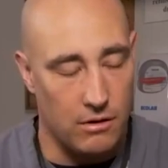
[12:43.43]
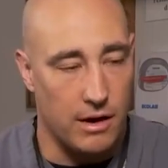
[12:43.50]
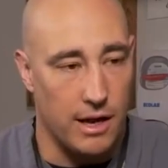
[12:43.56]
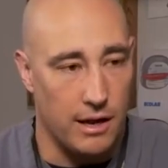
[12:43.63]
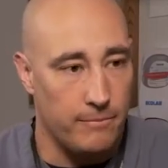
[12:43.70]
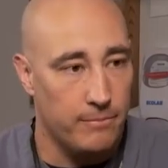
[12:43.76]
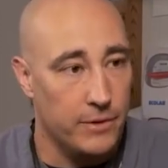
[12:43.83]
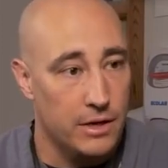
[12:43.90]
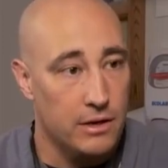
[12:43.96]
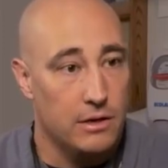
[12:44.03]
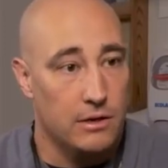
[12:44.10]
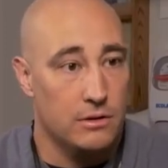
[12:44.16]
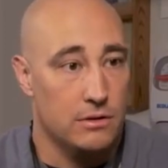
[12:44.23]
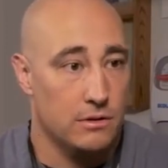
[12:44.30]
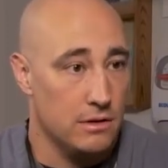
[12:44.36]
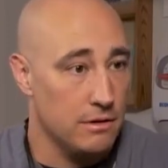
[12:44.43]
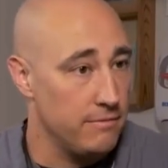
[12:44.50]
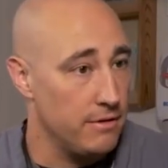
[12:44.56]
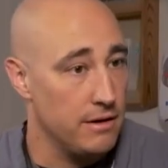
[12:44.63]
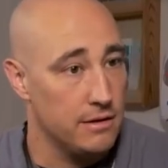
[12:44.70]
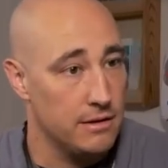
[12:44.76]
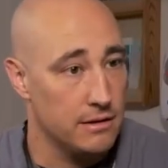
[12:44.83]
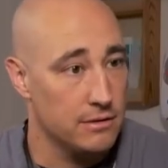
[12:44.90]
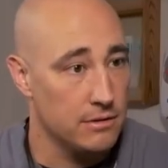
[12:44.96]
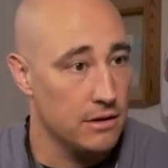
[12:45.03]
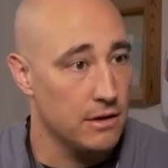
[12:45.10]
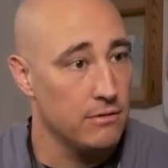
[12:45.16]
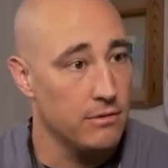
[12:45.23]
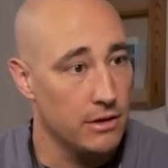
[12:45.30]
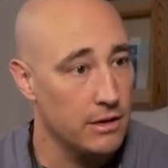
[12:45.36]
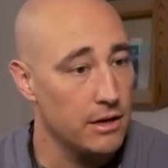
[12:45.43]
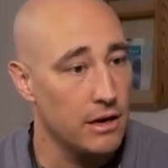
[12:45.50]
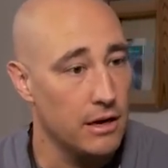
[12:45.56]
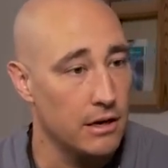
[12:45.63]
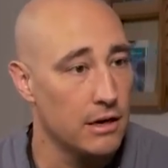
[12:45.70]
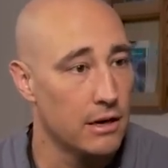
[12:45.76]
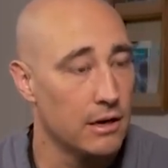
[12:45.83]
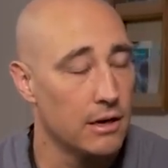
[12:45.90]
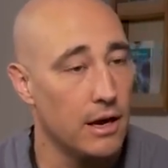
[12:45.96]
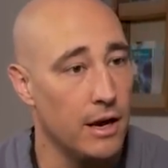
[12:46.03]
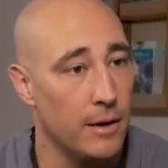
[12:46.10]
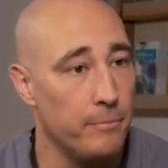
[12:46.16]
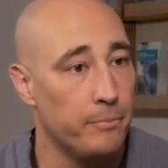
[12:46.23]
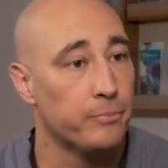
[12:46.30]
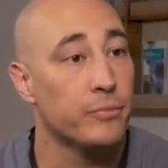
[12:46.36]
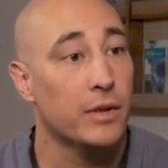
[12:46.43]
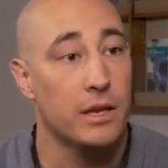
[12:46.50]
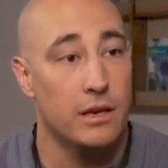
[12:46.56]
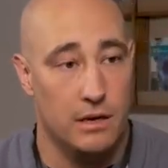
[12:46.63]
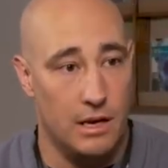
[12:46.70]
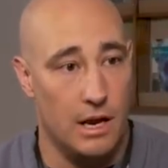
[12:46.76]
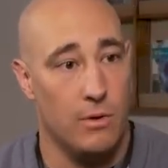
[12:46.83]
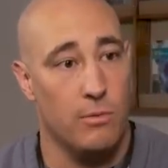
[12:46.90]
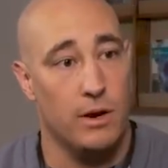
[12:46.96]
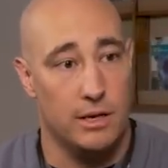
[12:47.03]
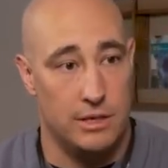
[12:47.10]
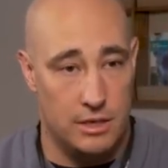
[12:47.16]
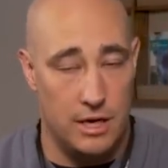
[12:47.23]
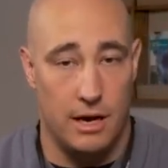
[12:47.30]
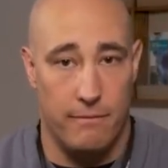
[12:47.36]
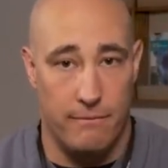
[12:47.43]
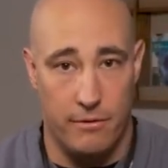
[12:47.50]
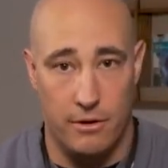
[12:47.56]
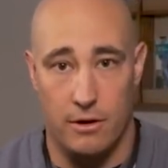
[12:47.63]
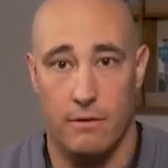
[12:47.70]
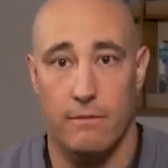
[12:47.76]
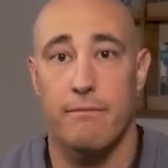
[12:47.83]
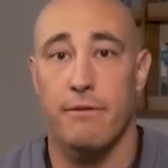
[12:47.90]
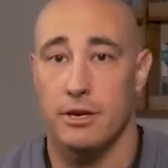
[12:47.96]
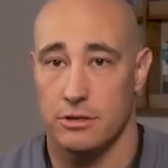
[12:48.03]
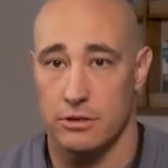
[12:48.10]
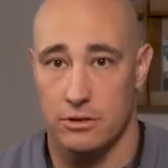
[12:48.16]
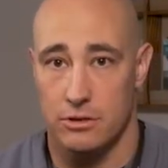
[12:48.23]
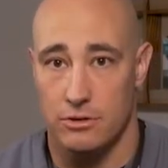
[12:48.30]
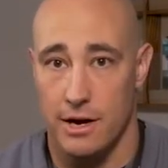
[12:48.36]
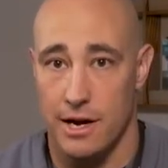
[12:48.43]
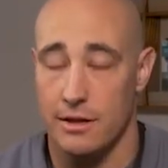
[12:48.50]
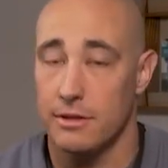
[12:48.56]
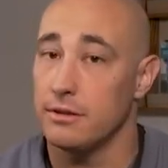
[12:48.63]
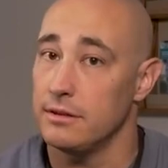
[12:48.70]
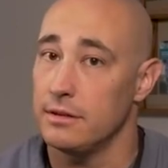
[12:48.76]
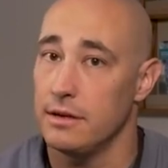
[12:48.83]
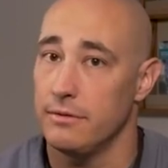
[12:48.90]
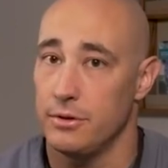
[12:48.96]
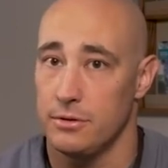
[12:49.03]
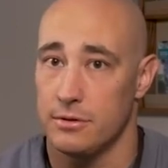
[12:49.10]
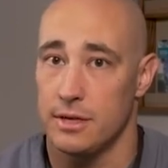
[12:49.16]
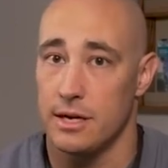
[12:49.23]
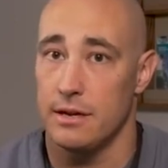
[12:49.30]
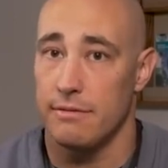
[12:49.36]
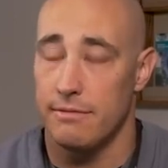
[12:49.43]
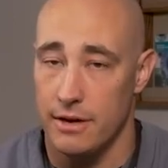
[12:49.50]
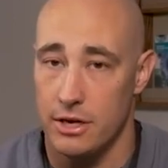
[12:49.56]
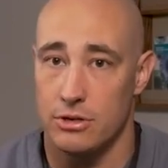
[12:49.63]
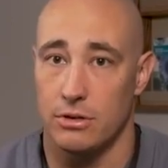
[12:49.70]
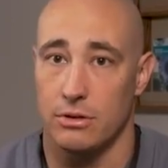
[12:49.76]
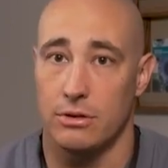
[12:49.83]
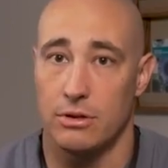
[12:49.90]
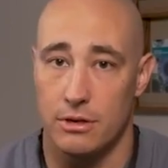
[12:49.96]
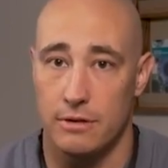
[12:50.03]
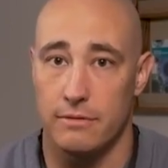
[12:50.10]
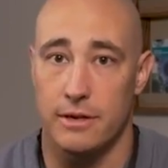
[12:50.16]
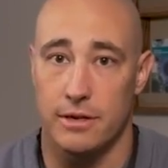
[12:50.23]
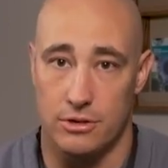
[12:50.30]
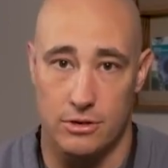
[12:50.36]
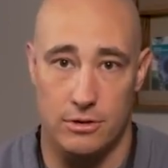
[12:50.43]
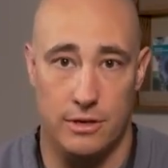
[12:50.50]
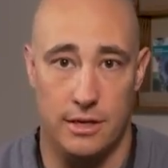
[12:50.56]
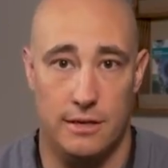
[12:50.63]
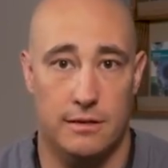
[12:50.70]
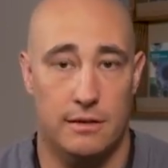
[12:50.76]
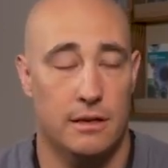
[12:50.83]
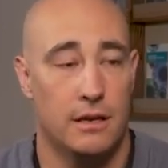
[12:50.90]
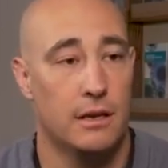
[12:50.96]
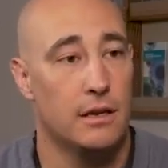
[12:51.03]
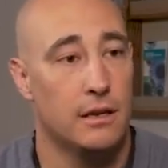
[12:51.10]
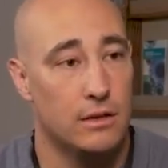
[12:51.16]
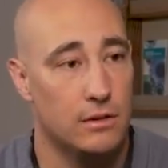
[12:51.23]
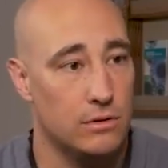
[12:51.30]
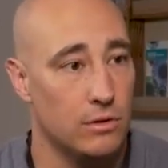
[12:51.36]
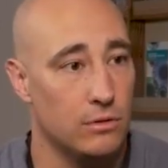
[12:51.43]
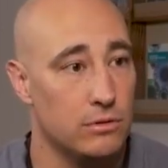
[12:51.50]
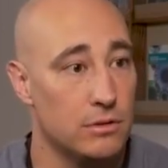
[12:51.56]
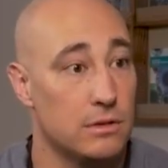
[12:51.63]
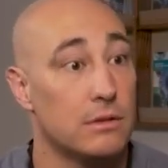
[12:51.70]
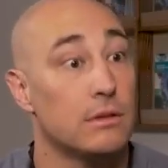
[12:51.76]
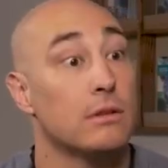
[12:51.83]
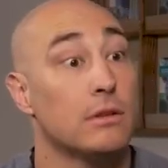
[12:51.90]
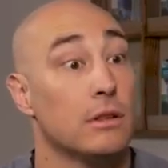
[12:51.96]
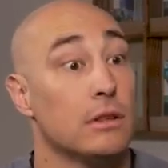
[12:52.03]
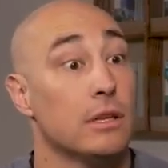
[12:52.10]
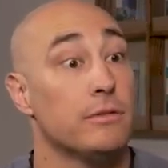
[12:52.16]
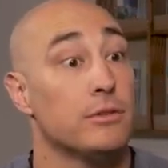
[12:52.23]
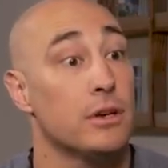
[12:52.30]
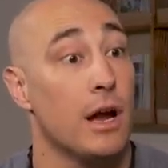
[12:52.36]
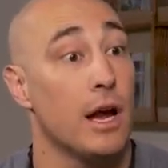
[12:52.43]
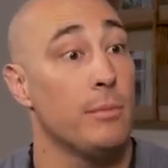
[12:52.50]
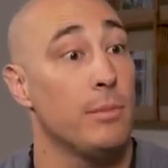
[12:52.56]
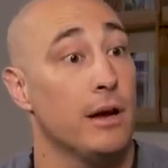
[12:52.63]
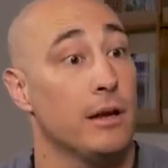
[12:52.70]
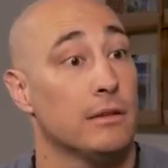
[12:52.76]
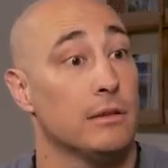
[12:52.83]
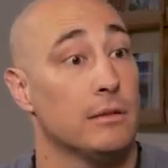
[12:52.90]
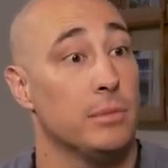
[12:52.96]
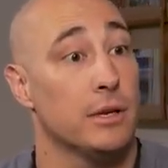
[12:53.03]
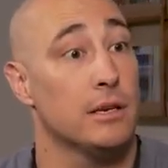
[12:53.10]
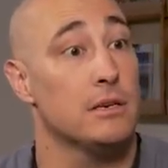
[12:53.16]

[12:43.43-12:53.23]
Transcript: Okay, so far everything's looking really good. Now I want to check for facial strength to see if there was any facial nerve injuries. So lift your eyebrows as big